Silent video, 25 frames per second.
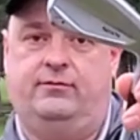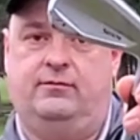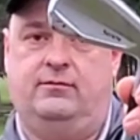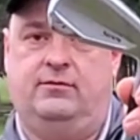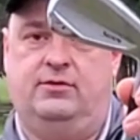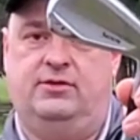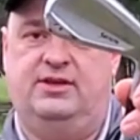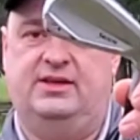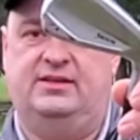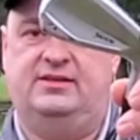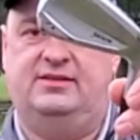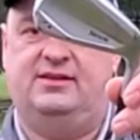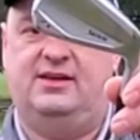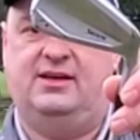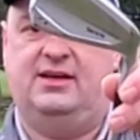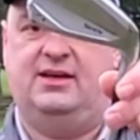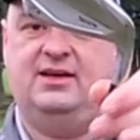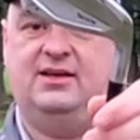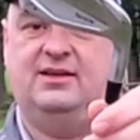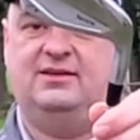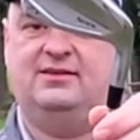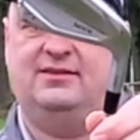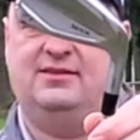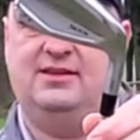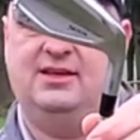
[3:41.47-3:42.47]
this
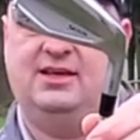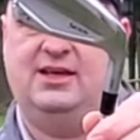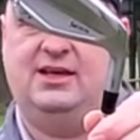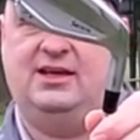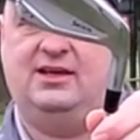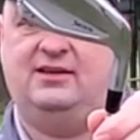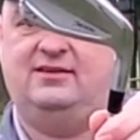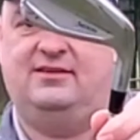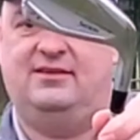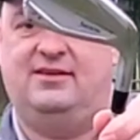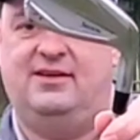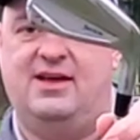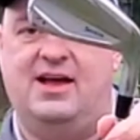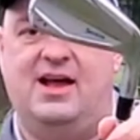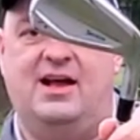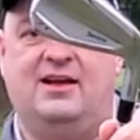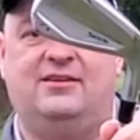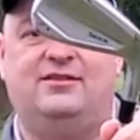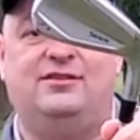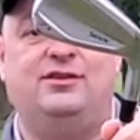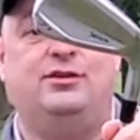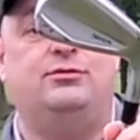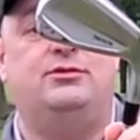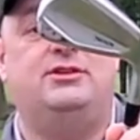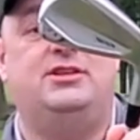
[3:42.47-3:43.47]
is the
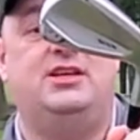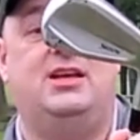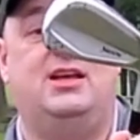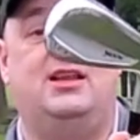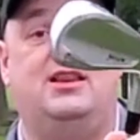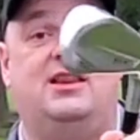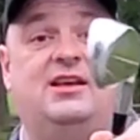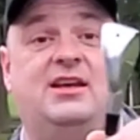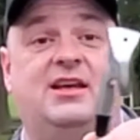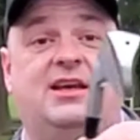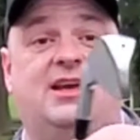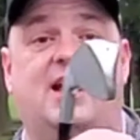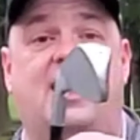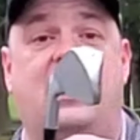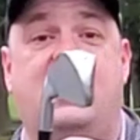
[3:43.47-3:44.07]
ZX Utility.